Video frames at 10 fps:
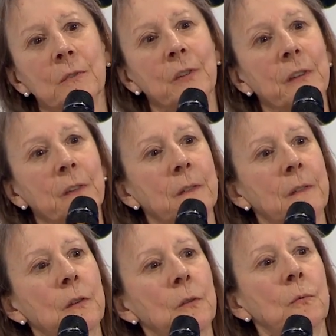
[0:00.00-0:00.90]

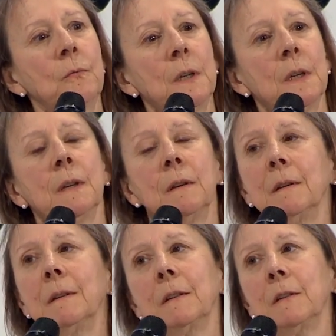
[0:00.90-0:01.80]
just to
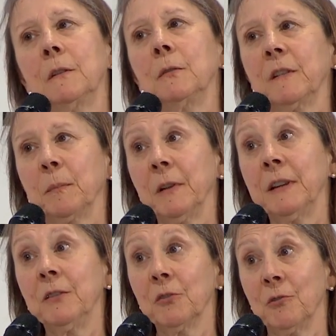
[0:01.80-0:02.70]

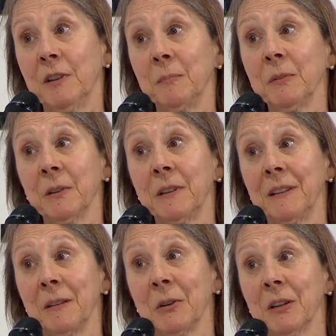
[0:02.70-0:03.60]
explain your credibility
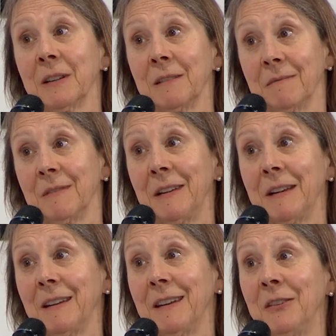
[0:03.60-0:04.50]
in the market,
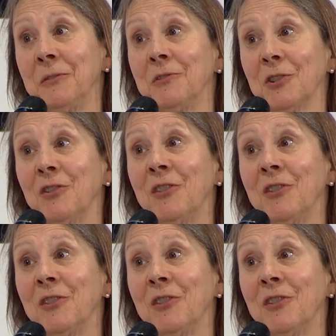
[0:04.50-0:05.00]
can you just